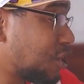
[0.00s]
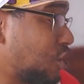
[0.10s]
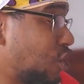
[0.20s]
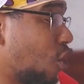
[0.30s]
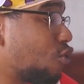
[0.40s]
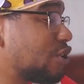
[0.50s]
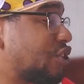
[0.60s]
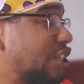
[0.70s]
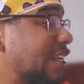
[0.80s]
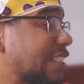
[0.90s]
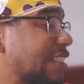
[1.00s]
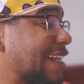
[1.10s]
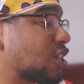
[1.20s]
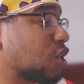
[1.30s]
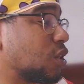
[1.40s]
yo, she just
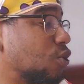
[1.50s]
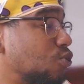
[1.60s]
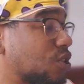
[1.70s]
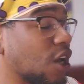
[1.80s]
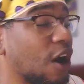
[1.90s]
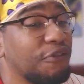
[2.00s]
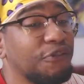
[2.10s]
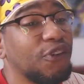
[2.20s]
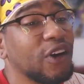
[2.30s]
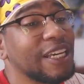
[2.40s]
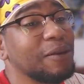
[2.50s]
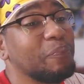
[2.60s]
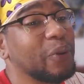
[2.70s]
lets loose a fucking